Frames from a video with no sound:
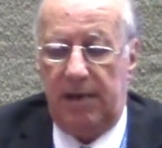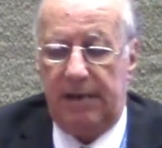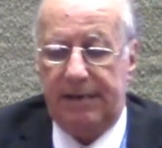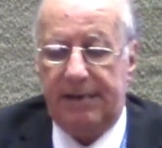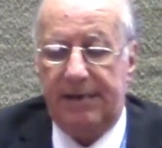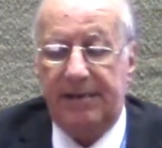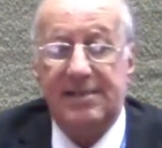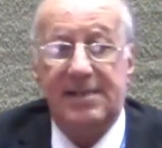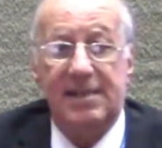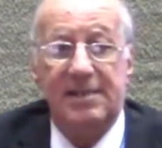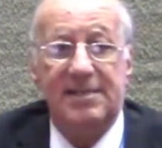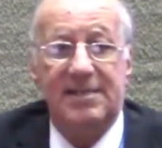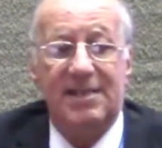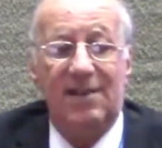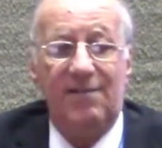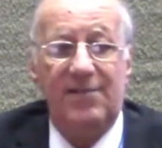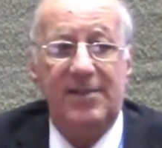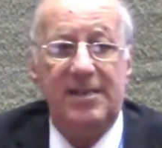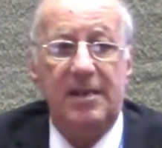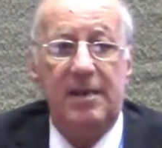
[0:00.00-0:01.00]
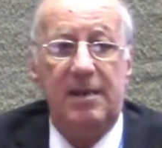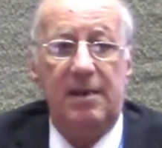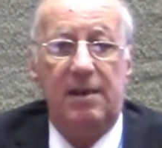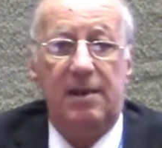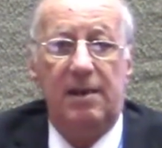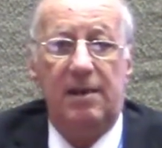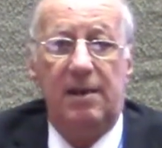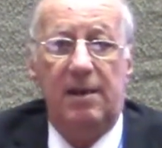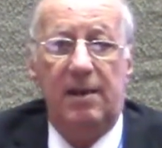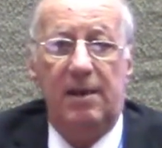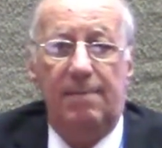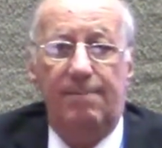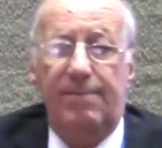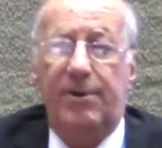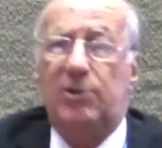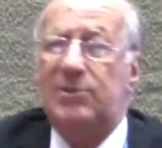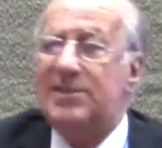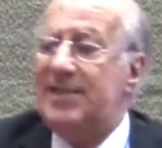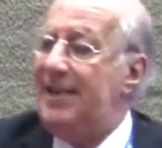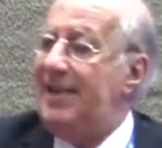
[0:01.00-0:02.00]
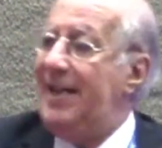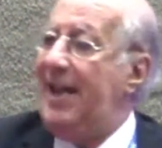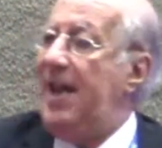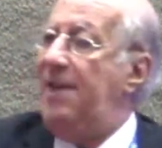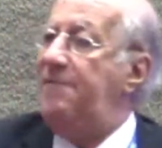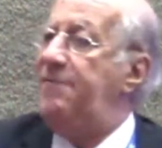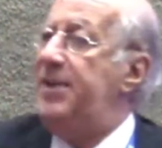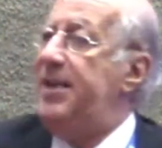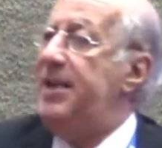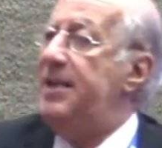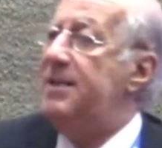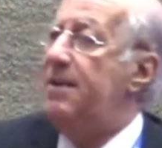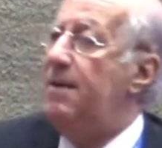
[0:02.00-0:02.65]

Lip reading: grid sensitivity, because in every